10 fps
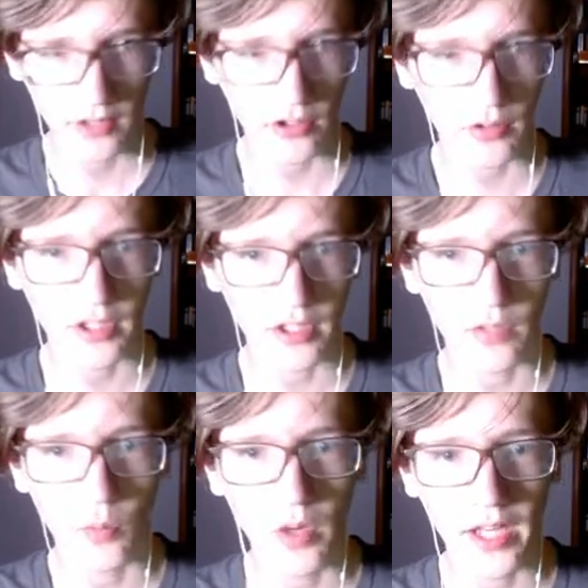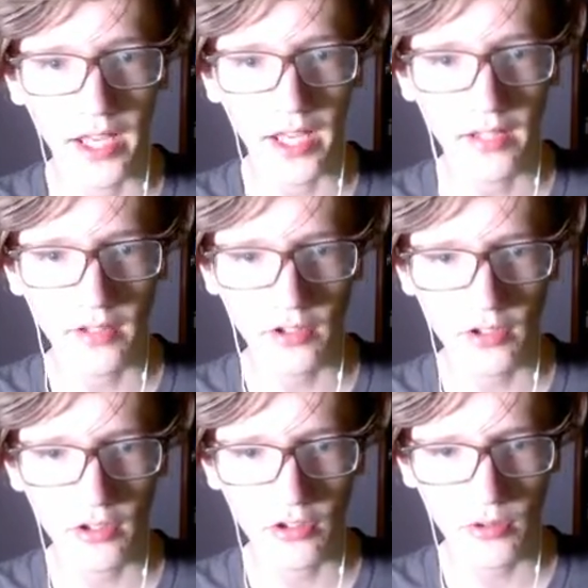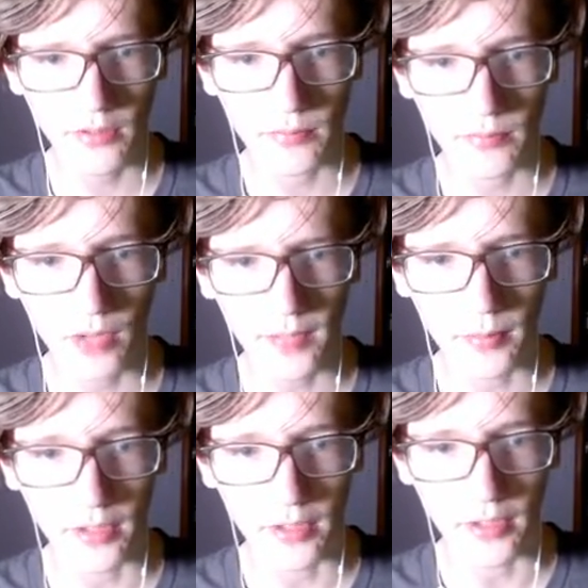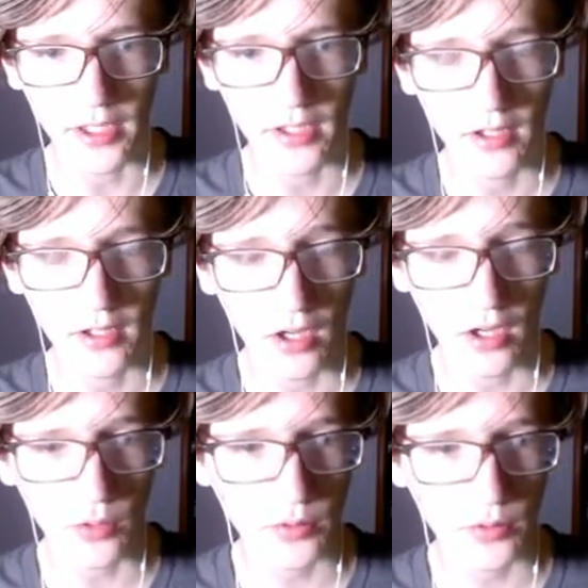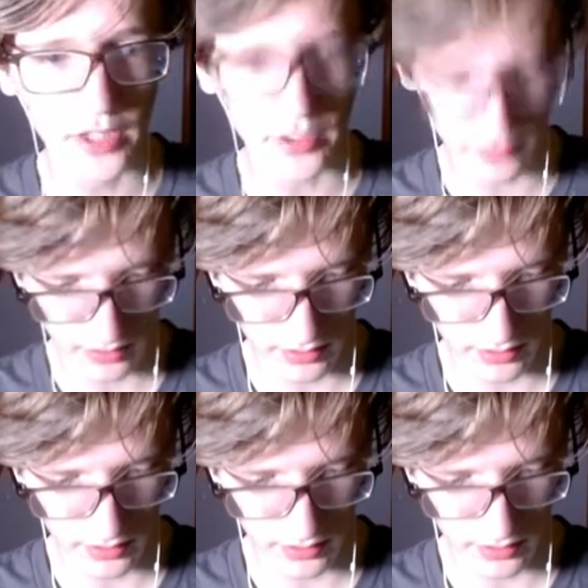Is it only on one end that you can do it? Probably. Oh, yes.